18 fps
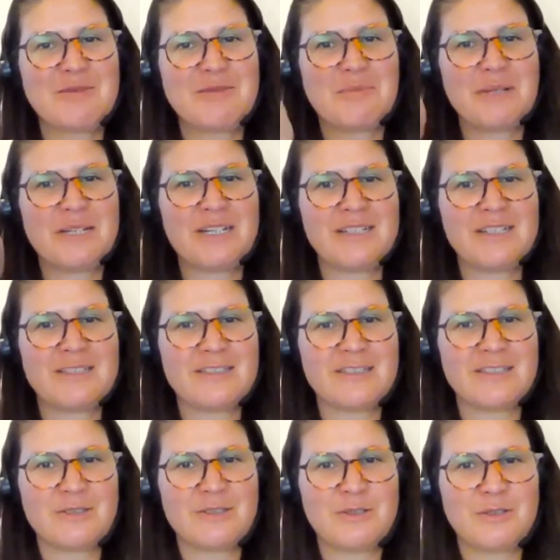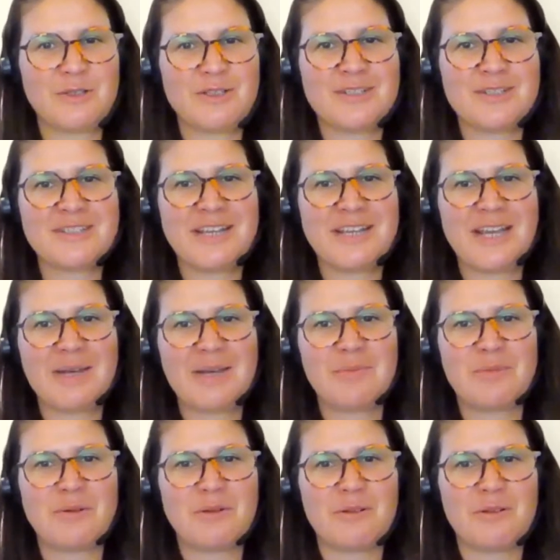to build you know a
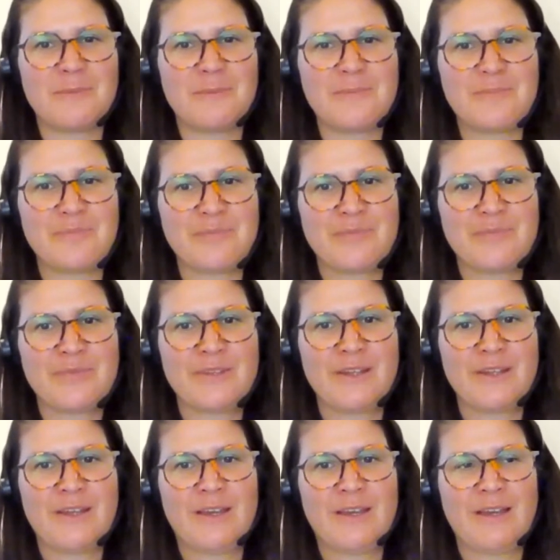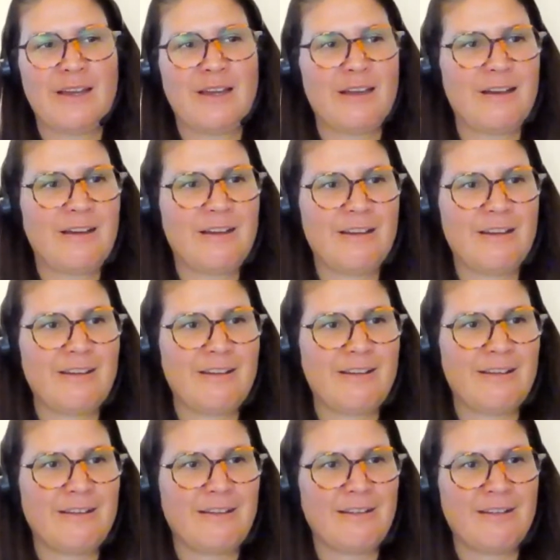stable
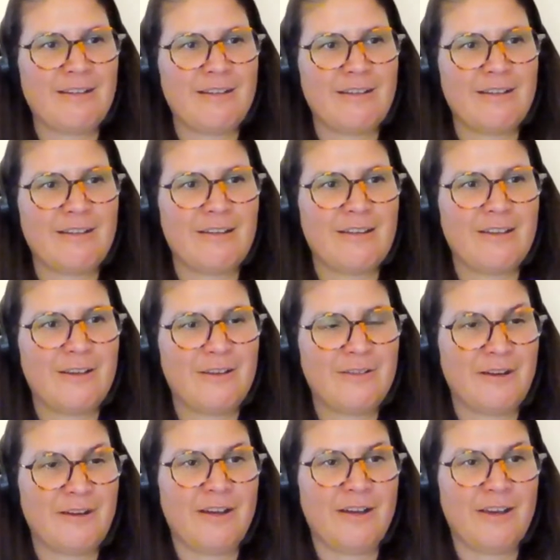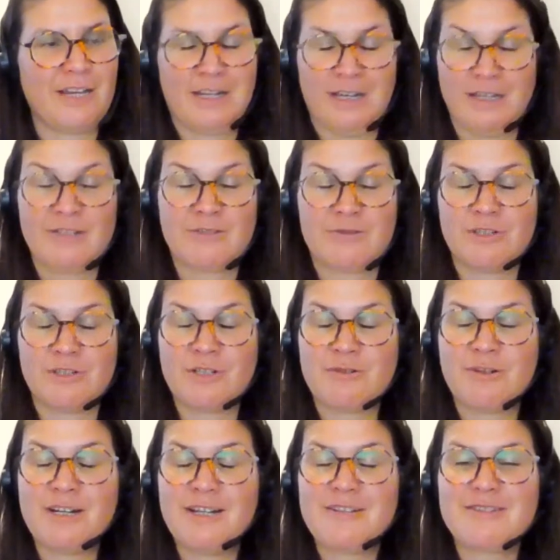uh, it
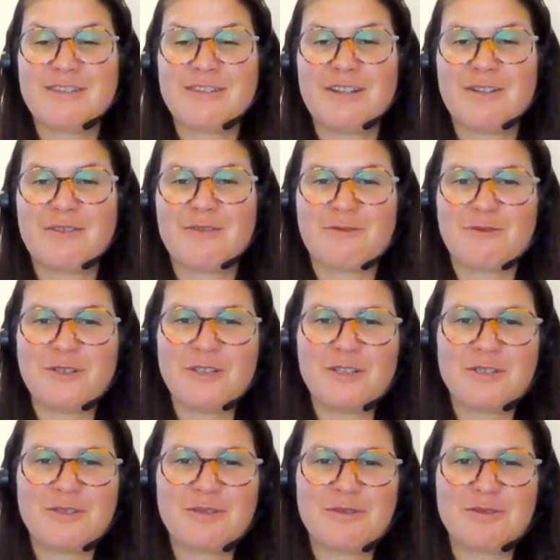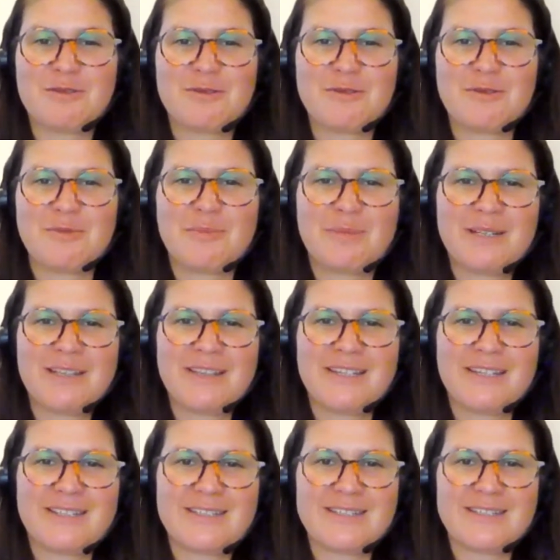requires a lot of work to, to, to
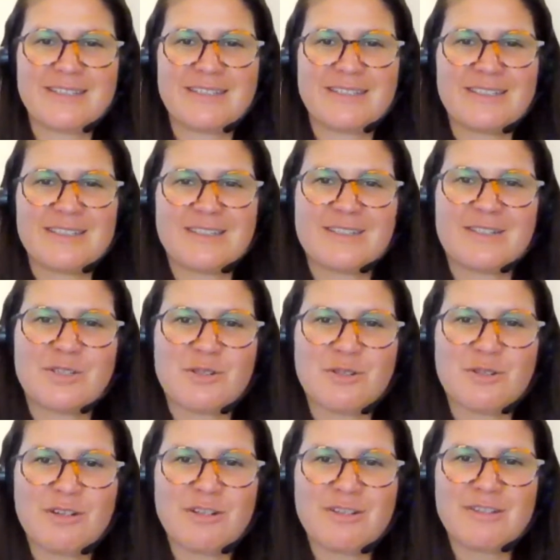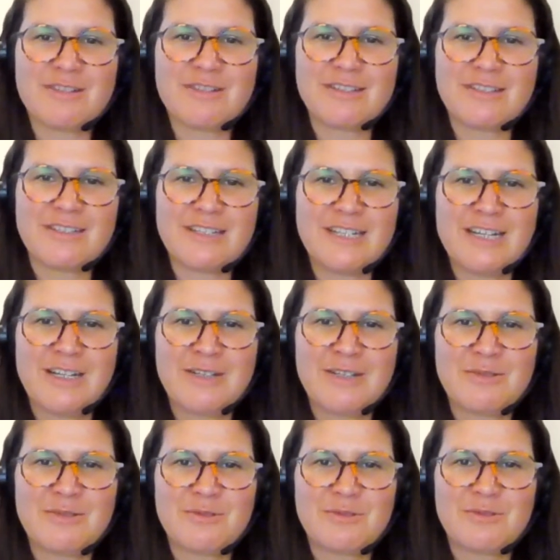build this, this trust uh,
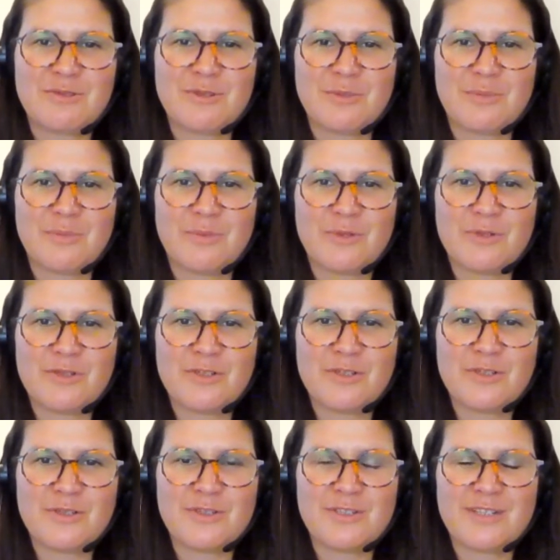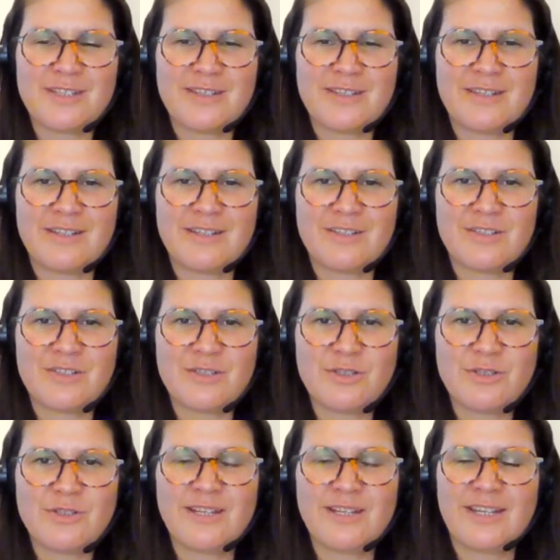to, the person so that they are
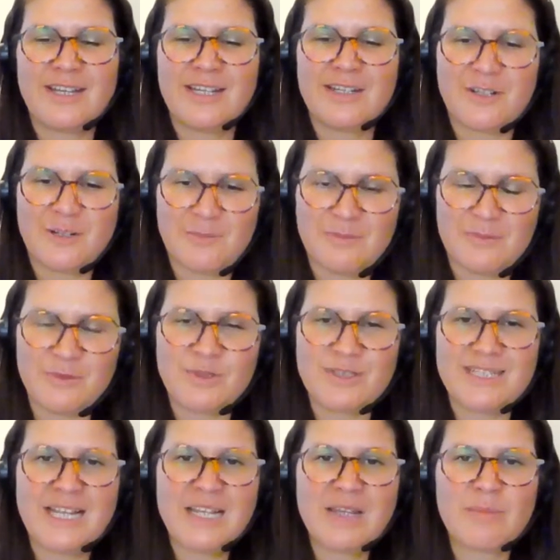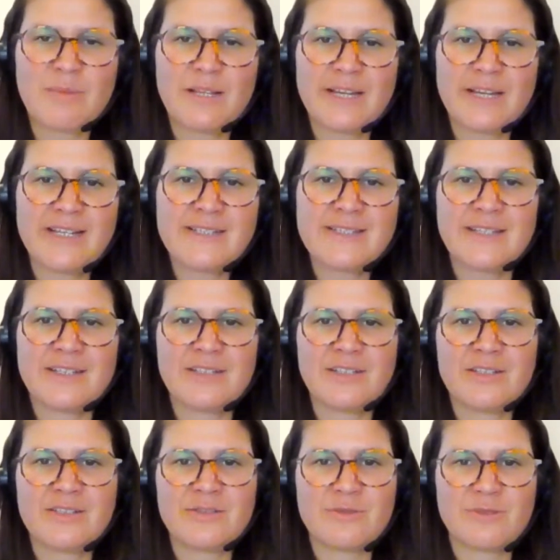sure they can come to that place and
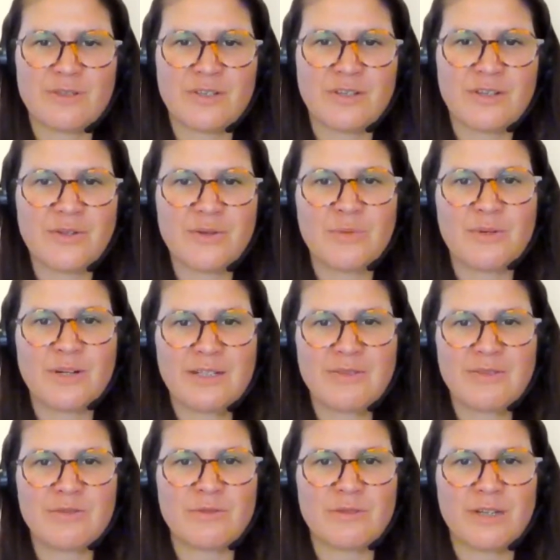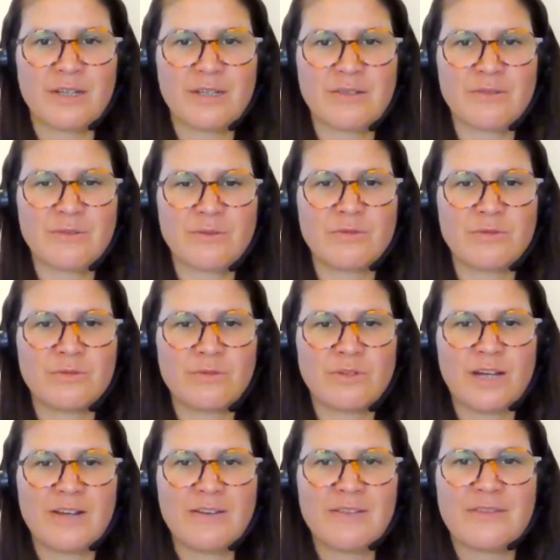not to another one to, to,
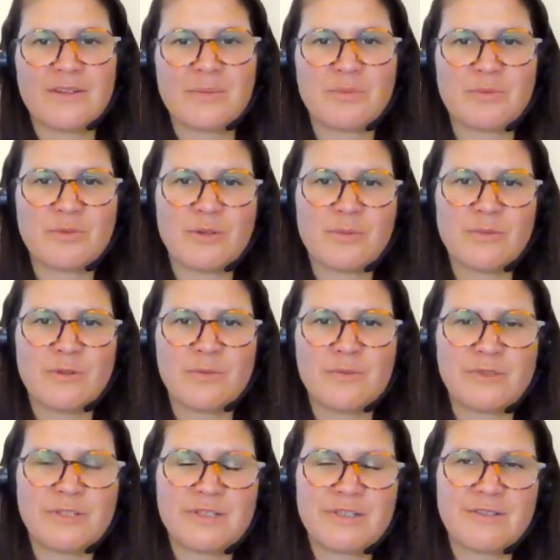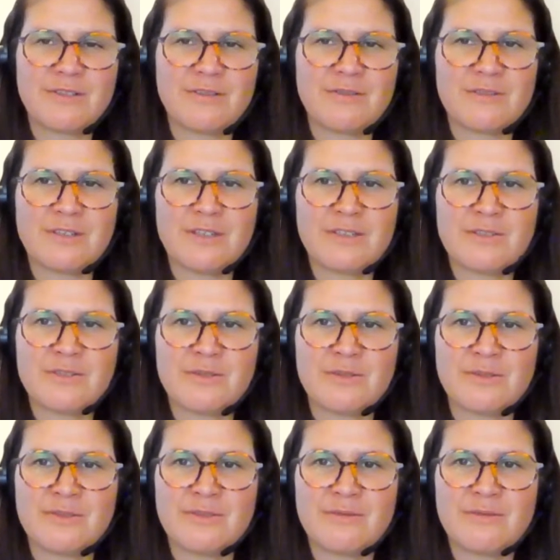to have their problem resolved. And
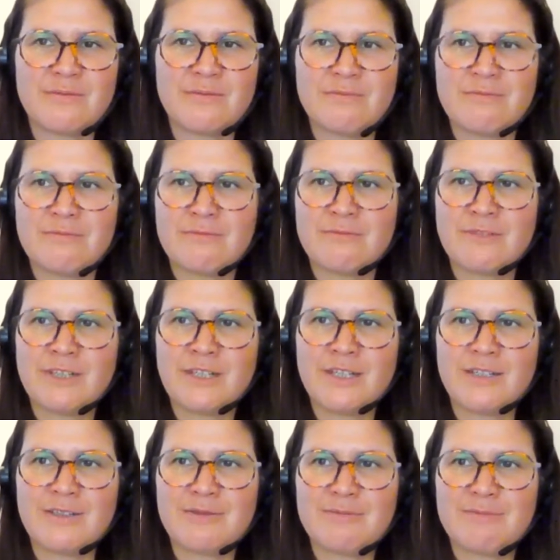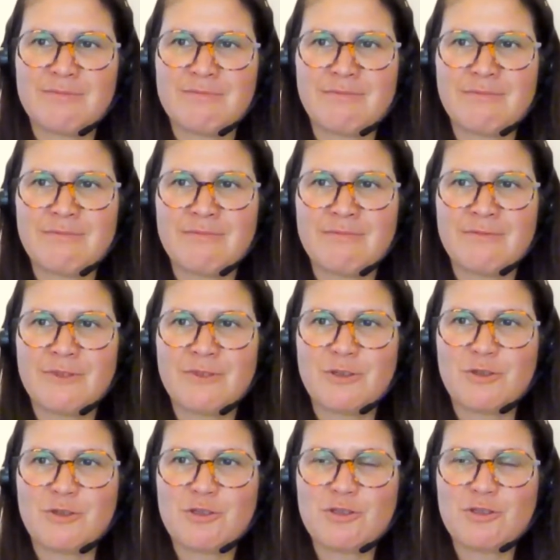so, yeah,
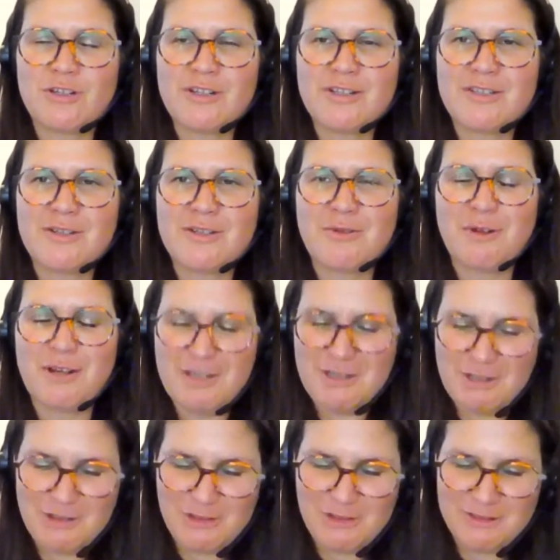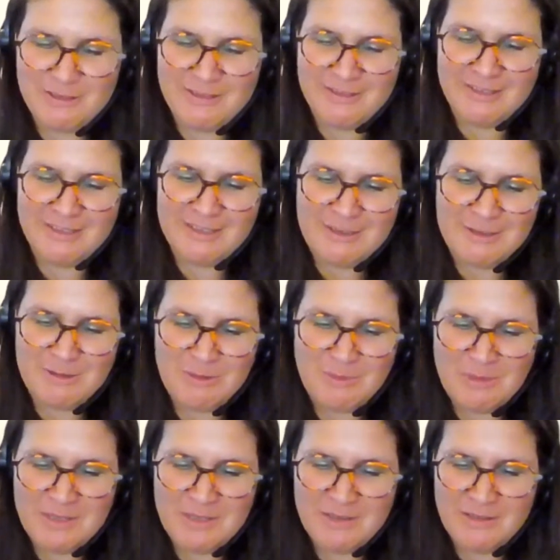the trust question is
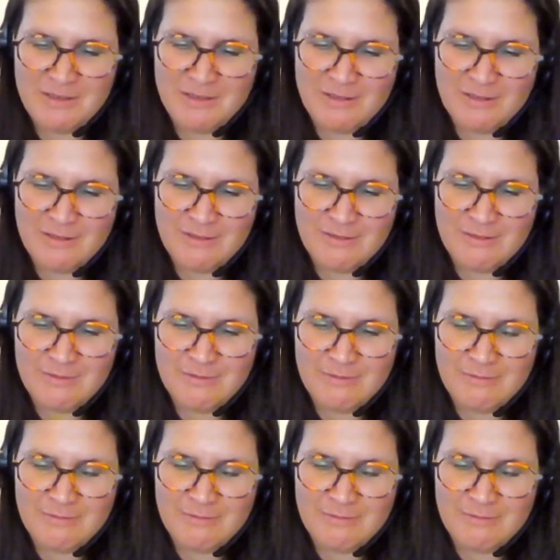to me. Uh,